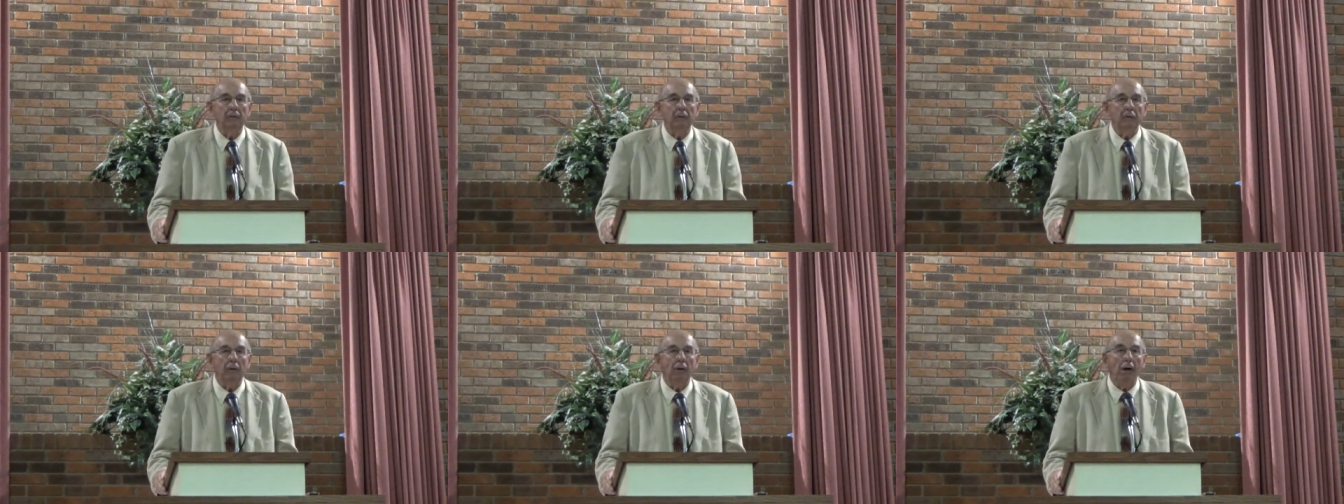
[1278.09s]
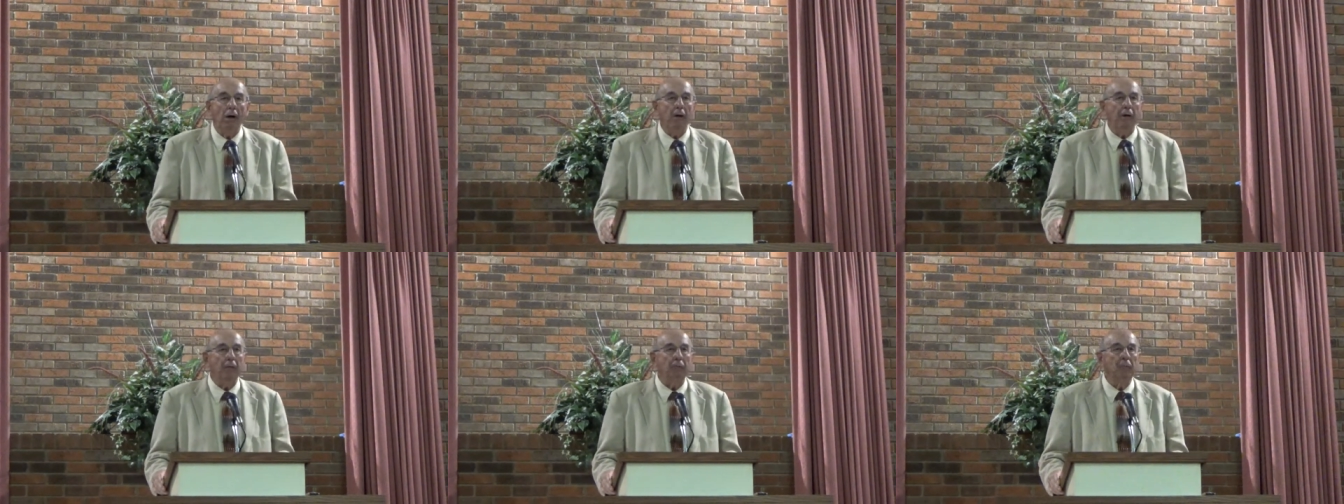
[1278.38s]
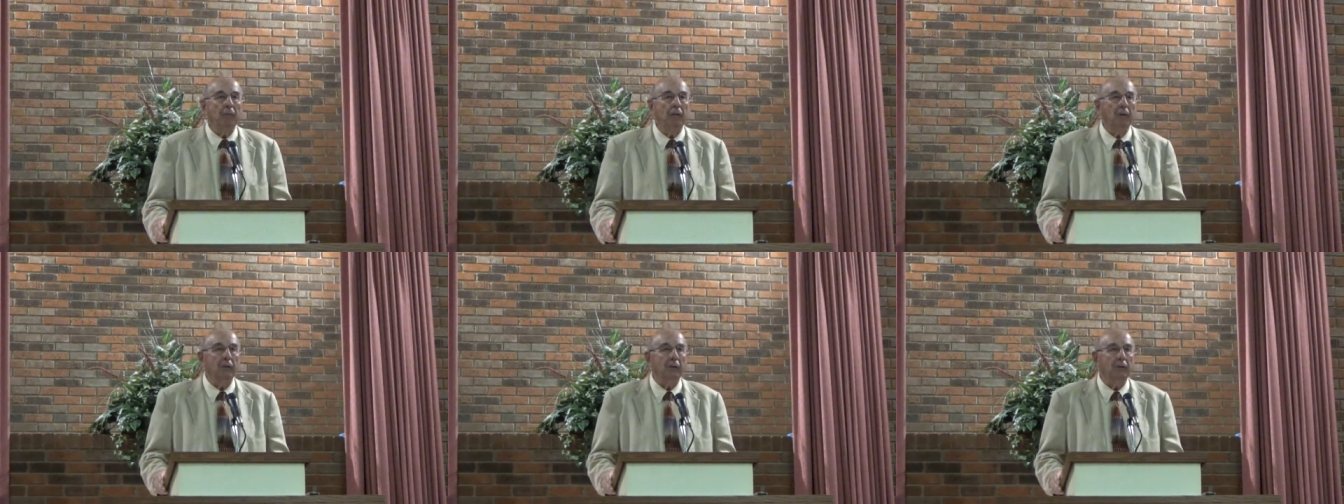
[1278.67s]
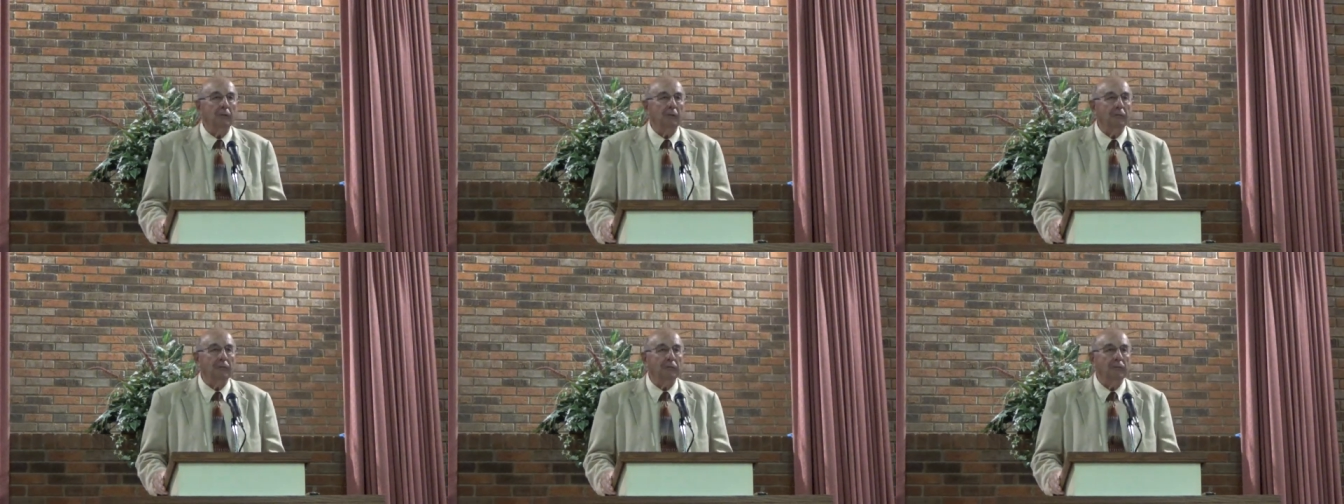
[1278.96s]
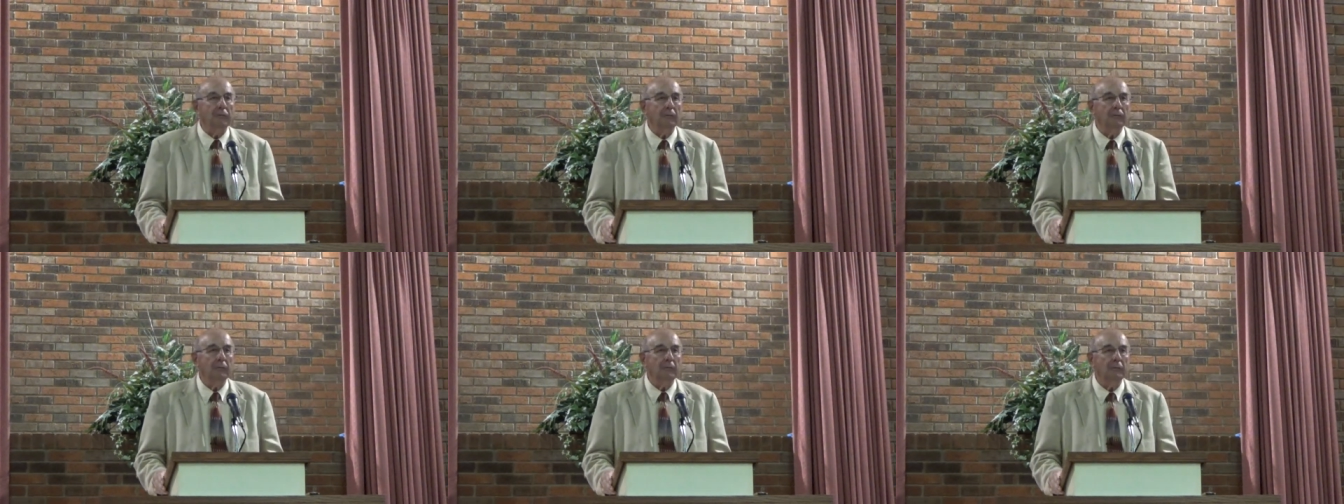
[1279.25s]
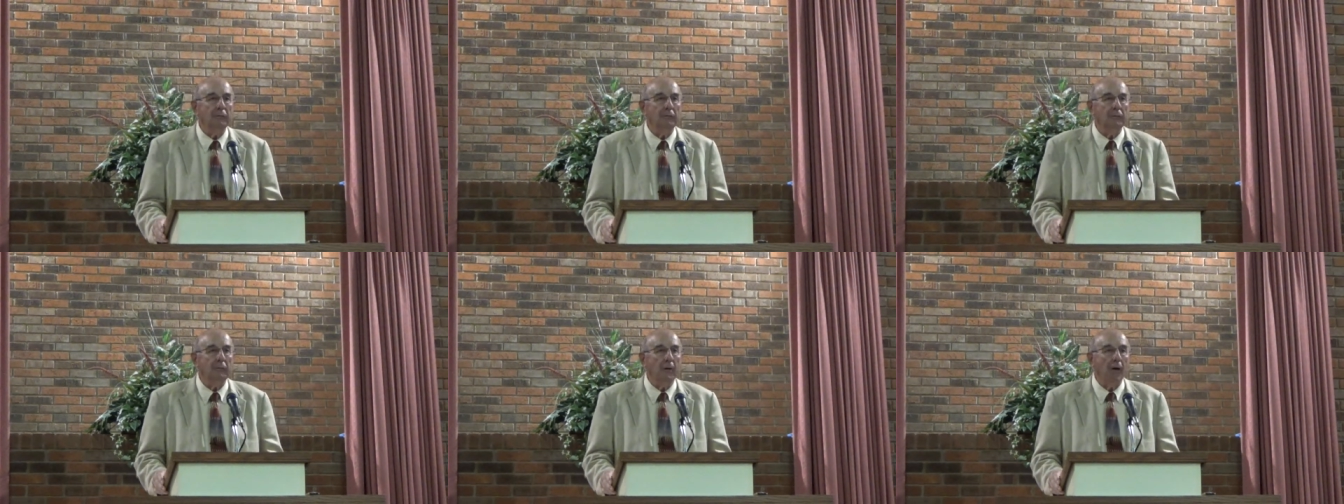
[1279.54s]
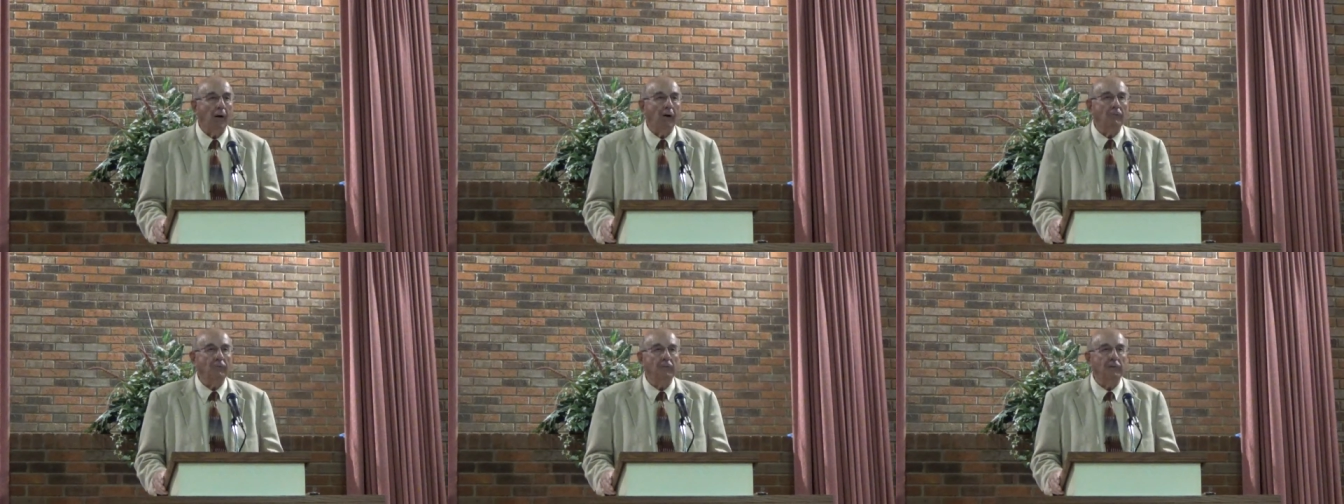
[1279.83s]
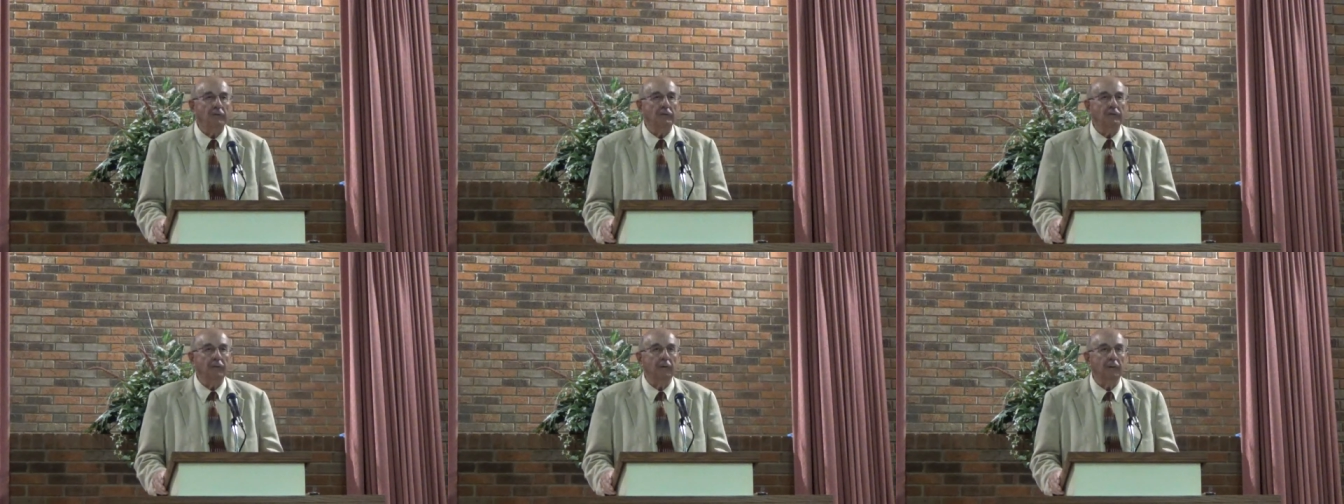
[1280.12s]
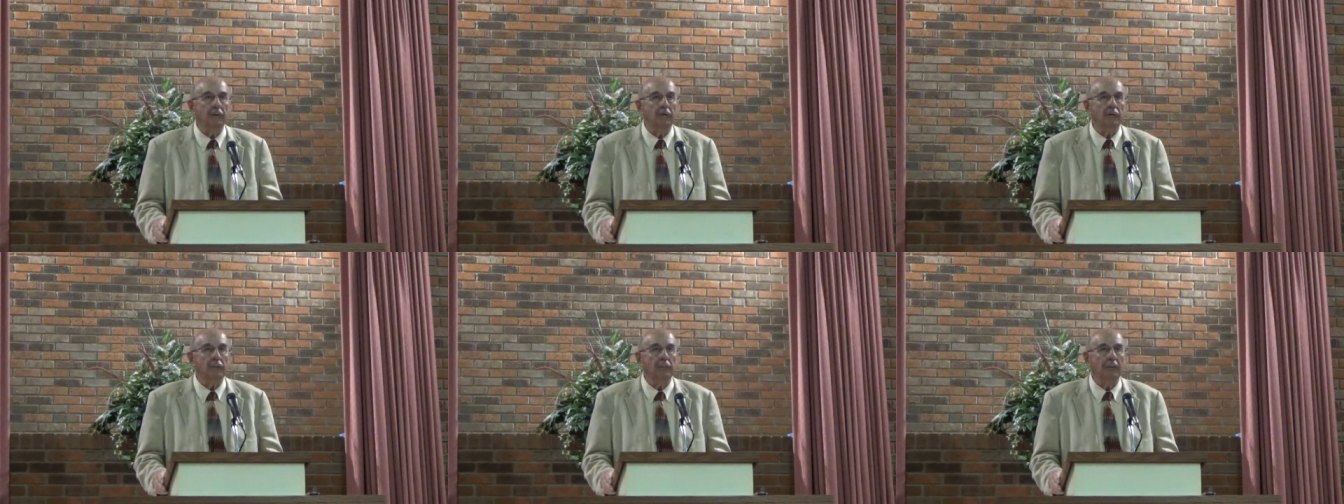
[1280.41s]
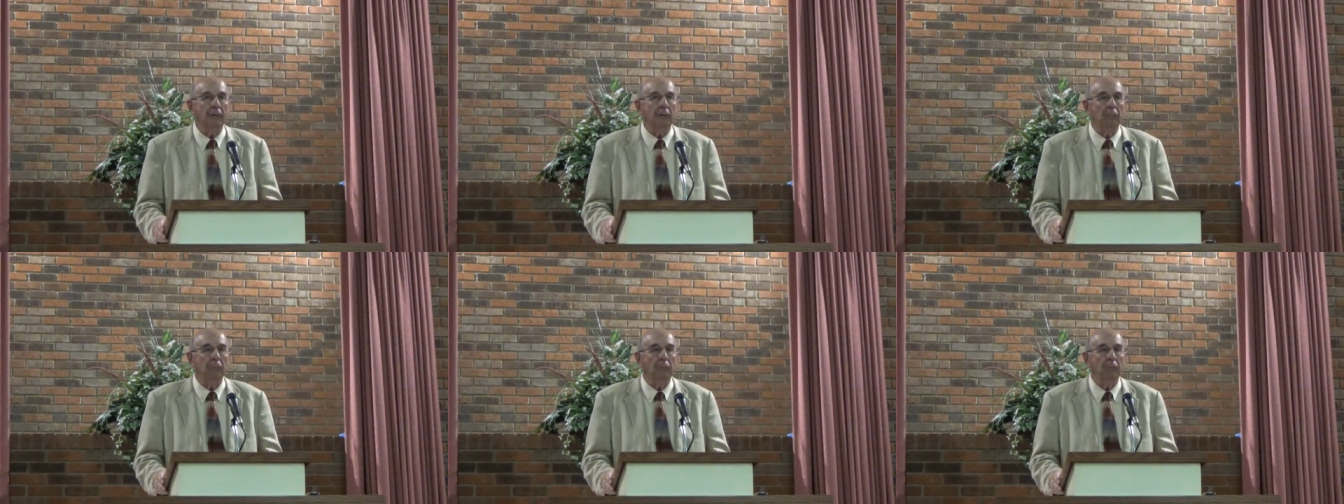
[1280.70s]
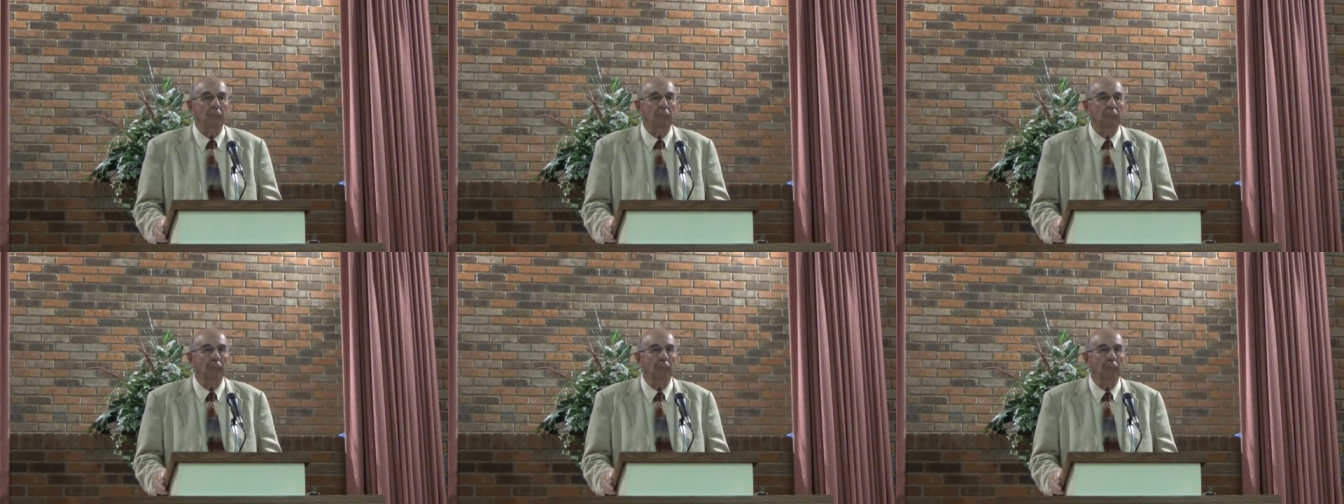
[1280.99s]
God among us. God visited his people.